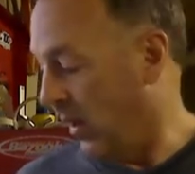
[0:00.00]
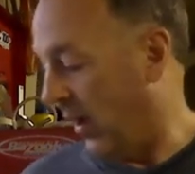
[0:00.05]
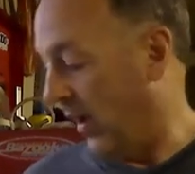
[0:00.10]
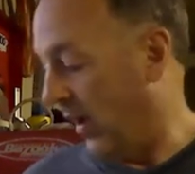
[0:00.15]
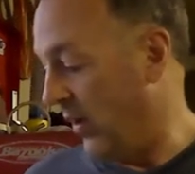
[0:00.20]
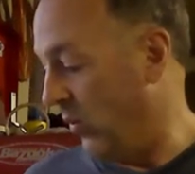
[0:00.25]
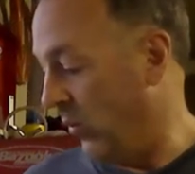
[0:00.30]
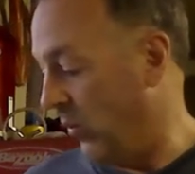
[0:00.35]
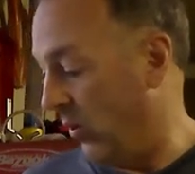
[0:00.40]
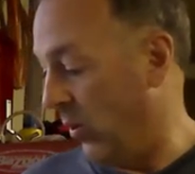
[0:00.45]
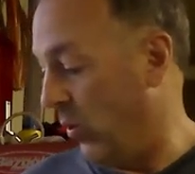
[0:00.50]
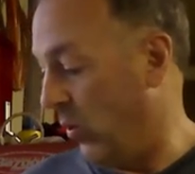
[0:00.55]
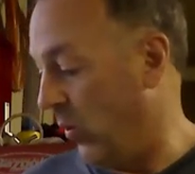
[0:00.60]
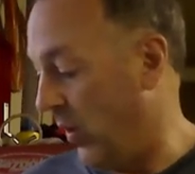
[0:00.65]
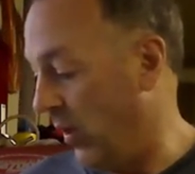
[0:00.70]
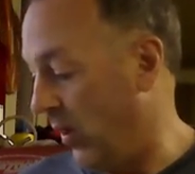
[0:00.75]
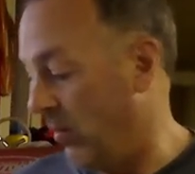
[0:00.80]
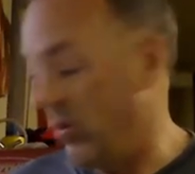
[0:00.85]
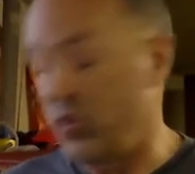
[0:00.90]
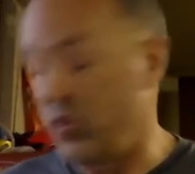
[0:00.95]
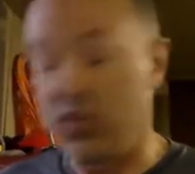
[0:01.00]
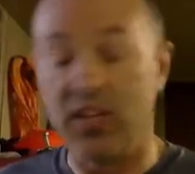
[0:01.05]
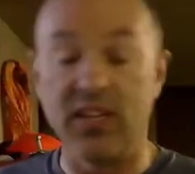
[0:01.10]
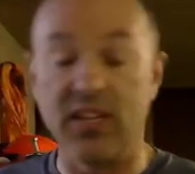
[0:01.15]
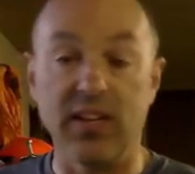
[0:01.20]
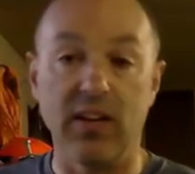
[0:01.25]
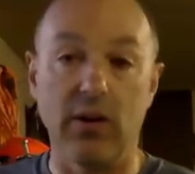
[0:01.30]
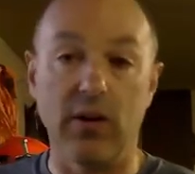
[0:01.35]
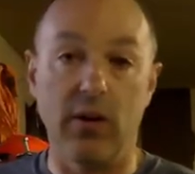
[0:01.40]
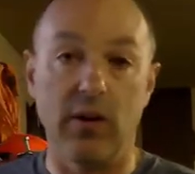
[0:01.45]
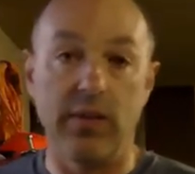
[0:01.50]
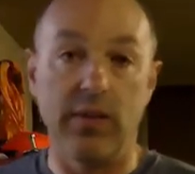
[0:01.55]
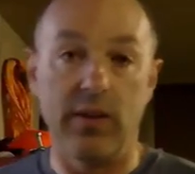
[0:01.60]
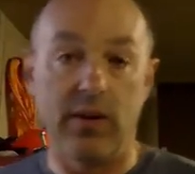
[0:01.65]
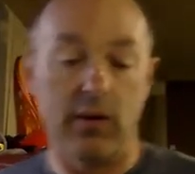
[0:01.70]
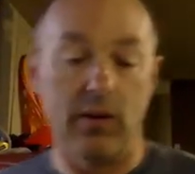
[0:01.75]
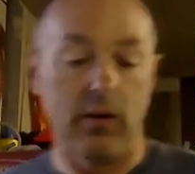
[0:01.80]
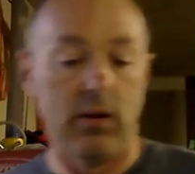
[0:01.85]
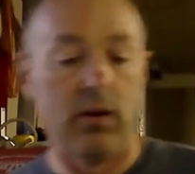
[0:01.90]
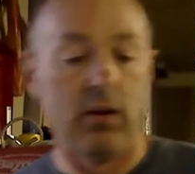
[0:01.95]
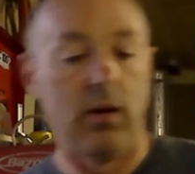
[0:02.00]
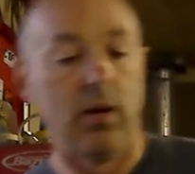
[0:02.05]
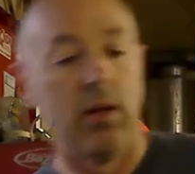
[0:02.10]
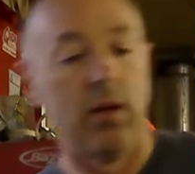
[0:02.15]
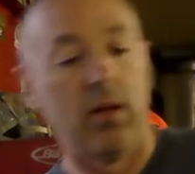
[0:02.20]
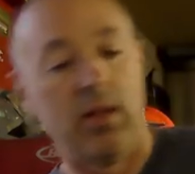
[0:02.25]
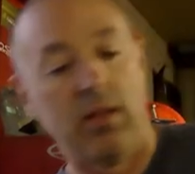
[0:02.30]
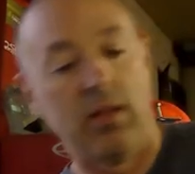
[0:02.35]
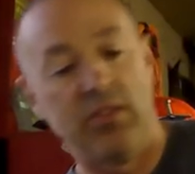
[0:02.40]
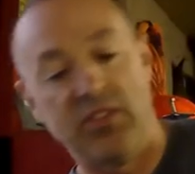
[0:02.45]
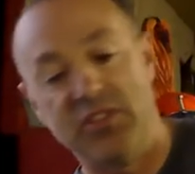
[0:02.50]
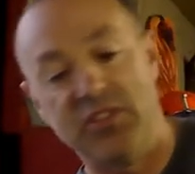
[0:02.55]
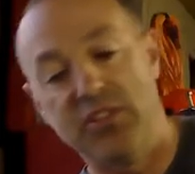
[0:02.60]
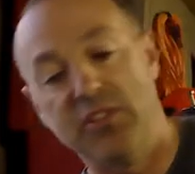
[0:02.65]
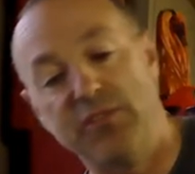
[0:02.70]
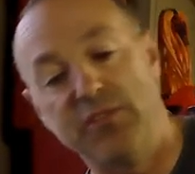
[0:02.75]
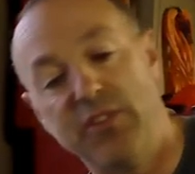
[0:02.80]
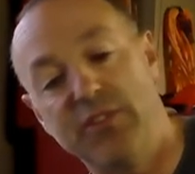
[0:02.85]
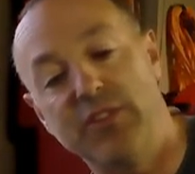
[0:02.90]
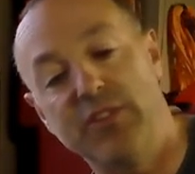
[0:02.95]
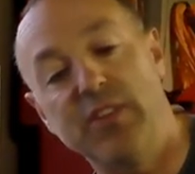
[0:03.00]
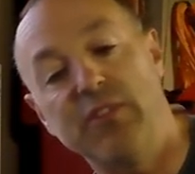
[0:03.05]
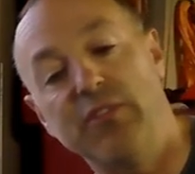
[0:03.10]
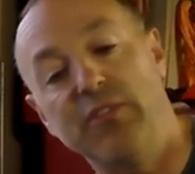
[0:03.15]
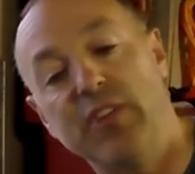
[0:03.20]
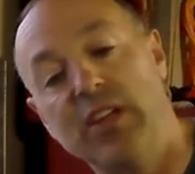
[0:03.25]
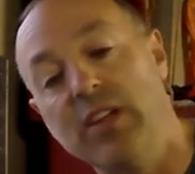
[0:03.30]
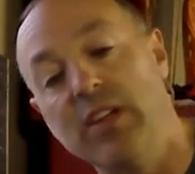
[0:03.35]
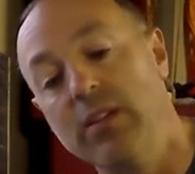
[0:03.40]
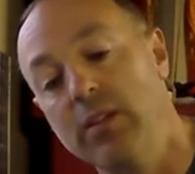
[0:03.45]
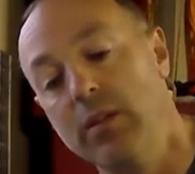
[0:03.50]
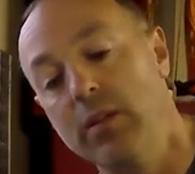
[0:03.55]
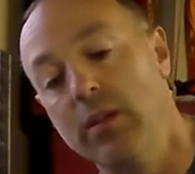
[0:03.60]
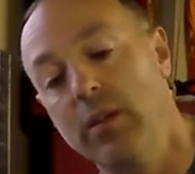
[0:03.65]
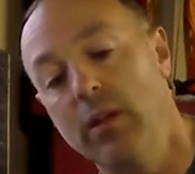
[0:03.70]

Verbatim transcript: I don't know how much I can get on there. This is fifty feet.